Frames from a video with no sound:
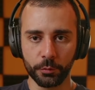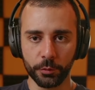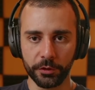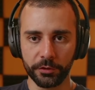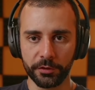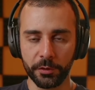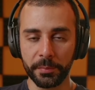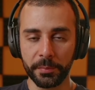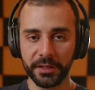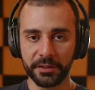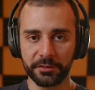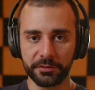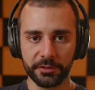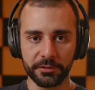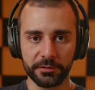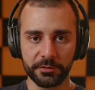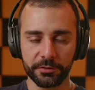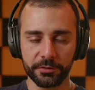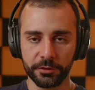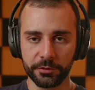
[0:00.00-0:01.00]
what are the biggest
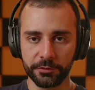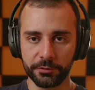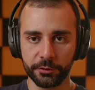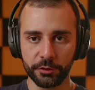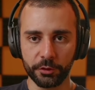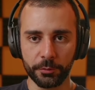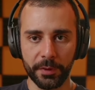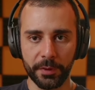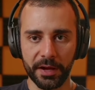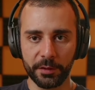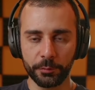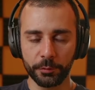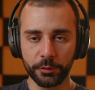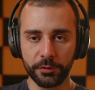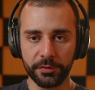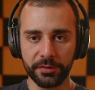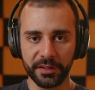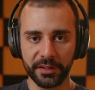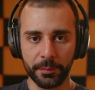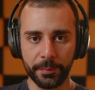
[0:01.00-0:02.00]
concerns on your mind when
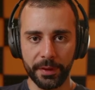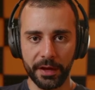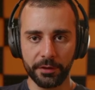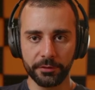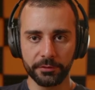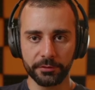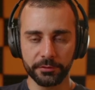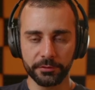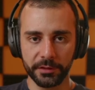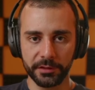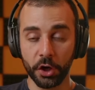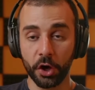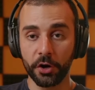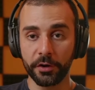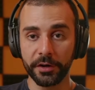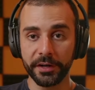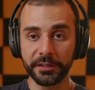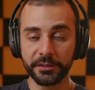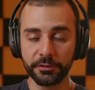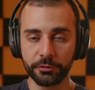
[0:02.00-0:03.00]
you think about the
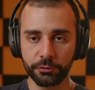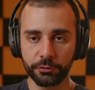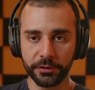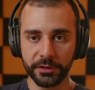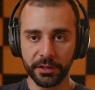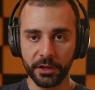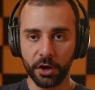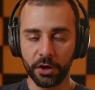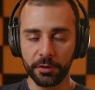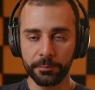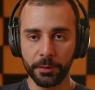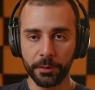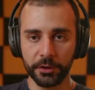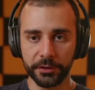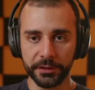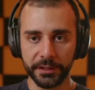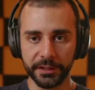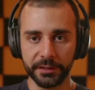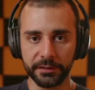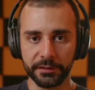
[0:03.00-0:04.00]
car industry the car
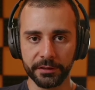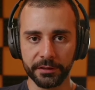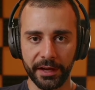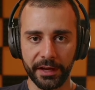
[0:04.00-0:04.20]
market